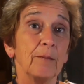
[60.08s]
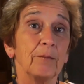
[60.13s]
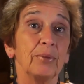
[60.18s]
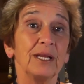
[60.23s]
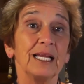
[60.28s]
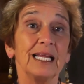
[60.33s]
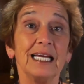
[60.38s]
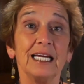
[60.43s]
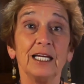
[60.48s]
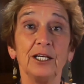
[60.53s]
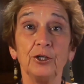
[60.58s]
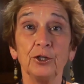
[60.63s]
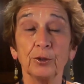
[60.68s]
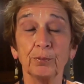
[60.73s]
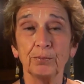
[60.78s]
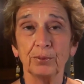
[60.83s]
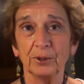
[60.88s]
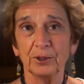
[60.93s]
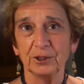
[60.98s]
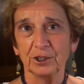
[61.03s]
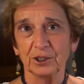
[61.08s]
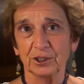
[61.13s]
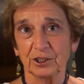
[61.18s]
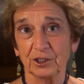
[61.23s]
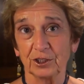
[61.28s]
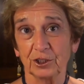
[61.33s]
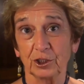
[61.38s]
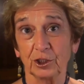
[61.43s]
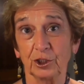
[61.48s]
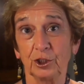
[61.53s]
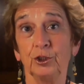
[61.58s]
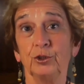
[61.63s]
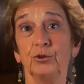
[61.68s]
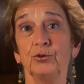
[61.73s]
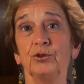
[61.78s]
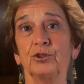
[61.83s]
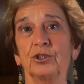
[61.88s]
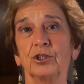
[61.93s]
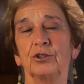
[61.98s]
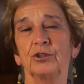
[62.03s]
Plan your purchases to
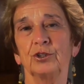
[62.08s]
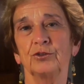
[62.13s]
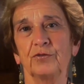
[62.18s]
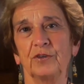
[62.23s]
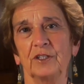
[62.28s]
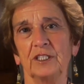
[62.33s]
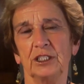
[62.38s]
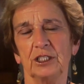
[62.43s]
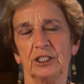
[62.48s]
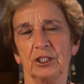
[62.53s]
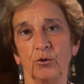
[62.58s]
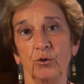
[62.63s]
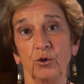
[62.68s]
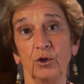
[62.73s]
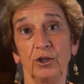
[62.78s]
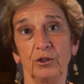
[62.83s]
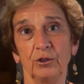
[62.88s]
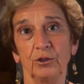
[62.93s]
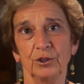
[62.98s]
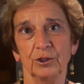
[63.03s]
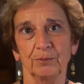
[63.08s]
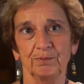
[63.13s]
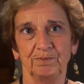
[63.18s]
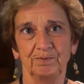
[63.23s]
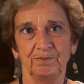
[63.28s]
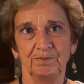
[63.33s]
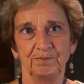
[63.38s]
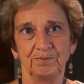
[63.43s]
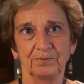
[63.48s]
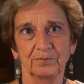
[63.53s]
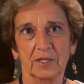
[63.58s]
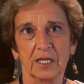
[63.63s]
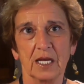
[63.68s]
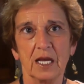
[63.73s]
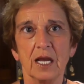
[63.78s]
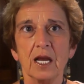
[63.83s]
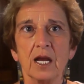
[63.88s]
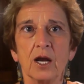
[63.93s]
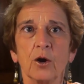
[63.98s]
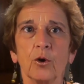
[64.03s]
use those funds or lose them.
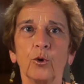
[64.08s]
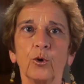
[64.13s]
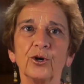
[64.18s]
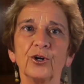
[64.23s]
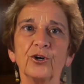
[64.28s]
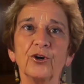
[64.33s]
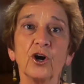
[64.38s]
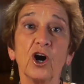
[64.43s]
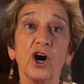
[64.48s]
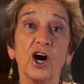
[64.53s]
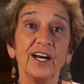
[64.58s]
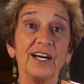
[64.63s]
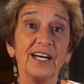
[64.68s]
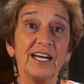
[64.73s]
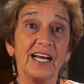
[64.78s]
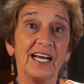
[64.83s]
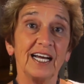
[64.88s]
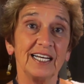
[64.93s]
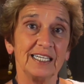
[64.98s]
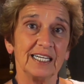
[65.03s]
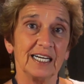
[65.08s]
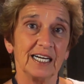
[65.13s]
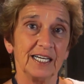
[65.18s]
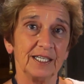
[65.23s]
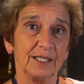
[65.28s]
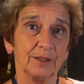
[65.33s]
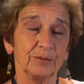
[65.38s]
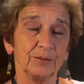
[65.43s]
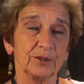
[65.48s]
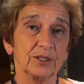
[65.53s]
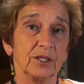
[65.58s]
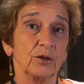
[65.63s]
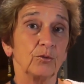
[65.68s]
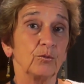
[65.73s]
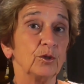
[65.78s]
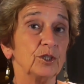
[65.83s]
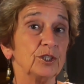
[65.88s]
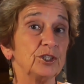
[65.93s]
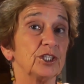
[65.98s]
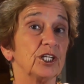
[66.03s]
Order online items,
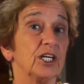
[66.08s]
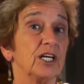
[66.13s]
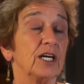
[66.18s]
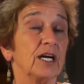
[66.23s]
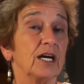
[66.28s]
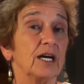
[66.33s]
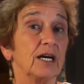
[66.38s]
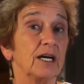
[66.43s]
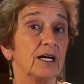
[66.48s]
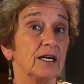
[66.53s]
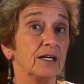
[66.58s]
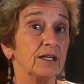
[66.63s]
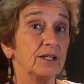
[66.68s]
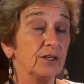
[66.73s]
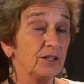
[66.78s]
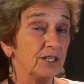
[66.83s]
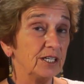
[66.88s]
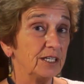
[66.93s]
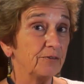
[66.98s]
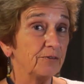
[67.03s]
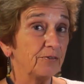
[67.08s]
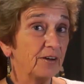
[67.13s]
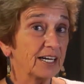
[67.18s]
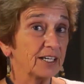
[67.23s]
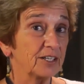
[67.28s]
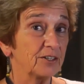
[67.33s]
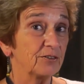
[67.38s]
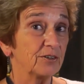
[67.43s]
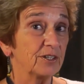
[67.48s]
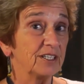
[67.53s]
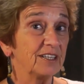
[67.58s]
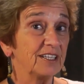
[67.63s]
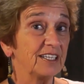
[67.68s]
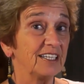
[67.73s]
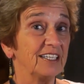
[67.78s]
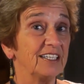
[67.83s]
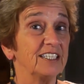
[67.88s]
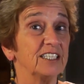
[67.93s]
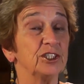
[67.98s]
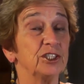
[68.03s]
which you need to factor in
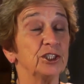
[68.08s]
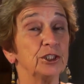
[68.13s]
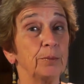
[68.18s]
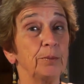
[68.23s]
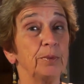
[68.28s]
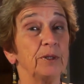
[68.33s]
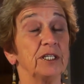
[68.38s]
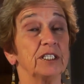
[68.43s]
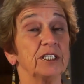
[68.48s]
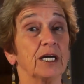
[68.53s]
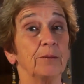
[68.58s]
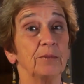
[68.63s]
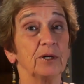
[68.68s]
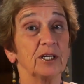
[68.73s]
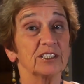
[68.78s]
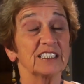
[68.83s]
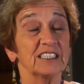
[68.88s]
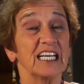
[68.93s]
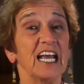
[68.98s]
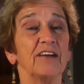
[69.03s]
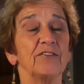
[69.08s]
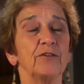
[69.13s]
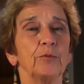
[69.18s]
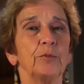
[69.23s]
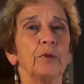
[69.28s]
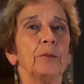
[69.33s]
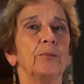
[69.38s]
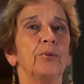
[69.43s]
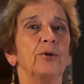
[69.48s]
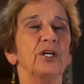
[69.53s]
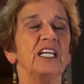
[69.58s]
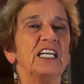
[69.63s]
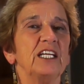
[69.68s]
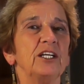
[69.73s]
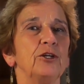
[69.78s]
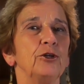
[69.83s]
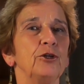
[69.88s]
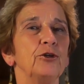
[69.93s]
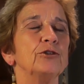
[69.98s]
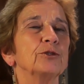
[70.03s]
the shipping time because they have to be put in
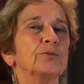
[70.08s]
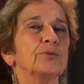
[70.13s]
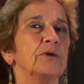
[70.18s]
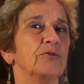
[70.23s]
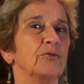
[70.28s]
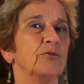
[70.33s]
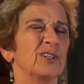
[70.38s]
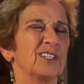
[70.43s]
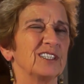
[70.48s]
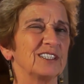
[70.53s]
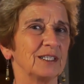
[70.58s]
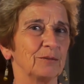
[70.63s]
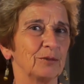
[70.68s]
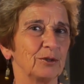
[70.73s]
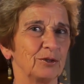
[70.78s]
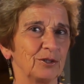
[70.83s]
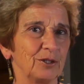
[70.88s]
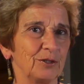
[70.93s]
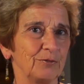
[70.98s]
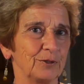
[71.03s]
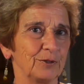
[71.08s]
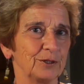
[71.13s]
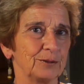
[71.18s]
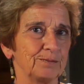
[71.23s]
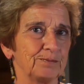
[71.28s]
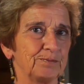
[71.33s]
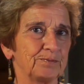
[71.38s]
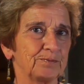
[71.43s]
use before December 31st.